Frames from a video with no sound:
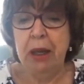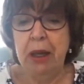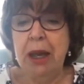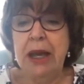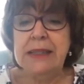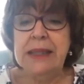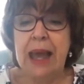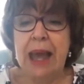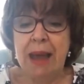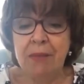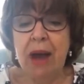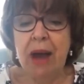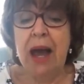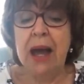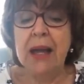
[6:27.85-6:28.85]
has
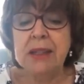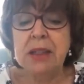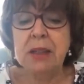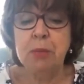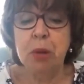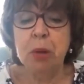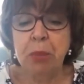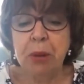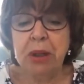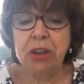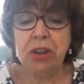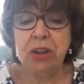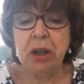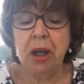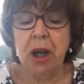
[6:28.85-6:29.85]
ever had to
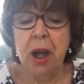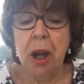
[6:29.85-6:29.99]
publish